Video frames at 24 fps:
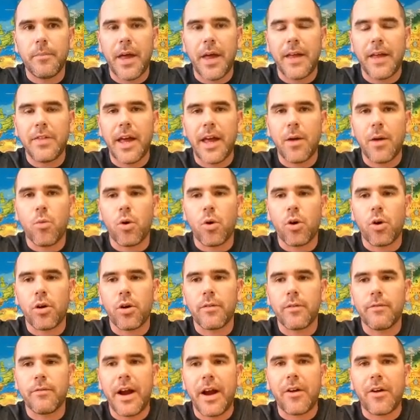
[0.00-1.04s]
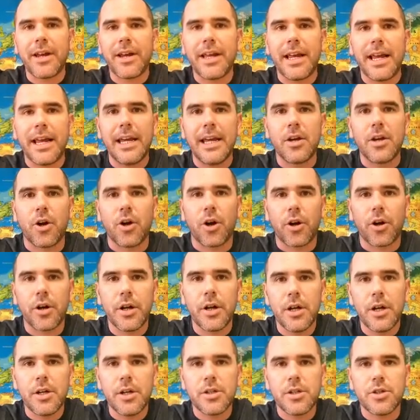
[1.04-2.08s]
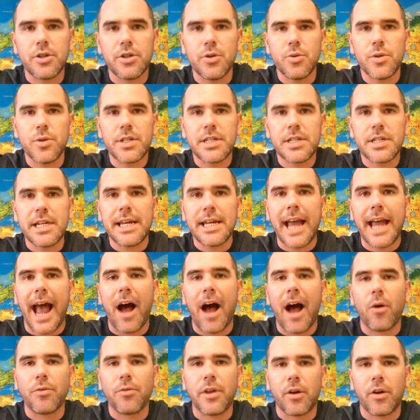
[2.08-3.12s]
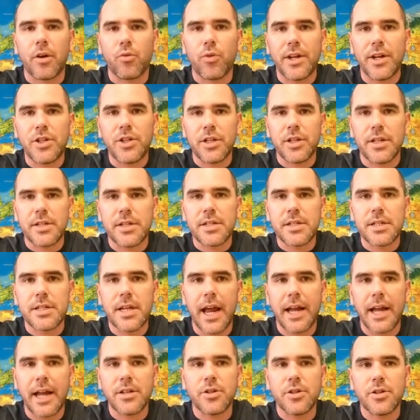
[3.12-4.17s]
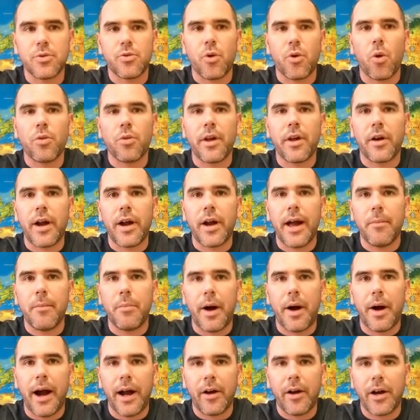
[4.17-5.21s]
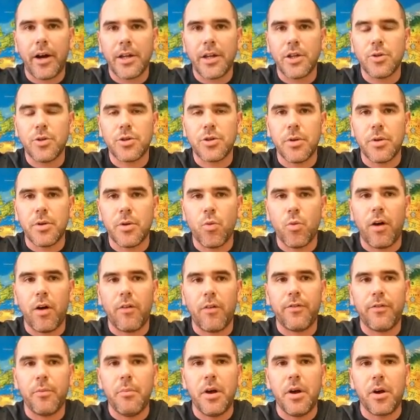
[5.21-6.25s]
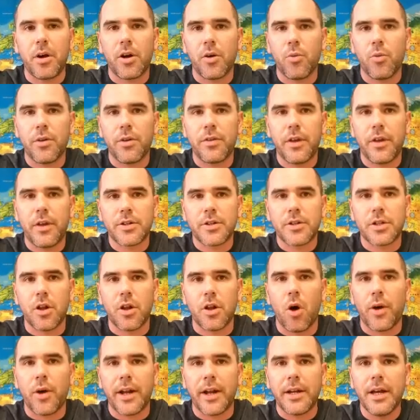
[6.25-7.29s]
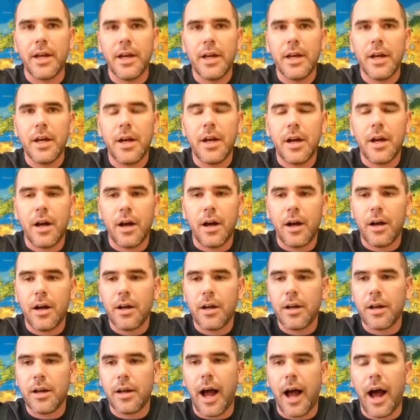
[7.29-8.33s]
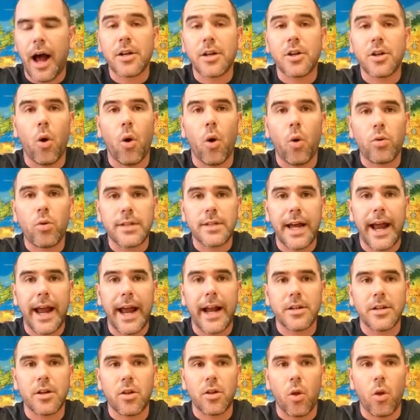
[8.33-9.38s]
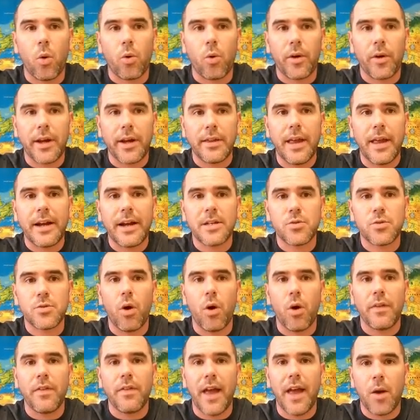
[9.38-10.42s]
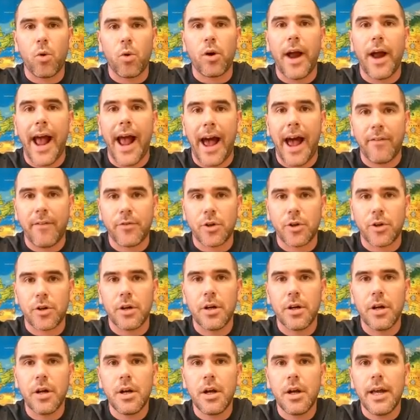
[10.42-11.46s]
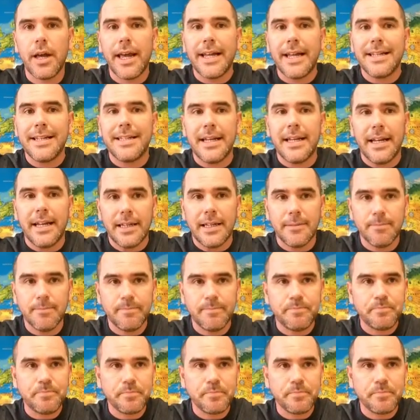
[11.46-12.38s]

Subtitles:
and they were very eager to seek out their riches and to grow their empire. And you should be well familiar with their slogan, God, gold, and glory. And that is what they were after indeed.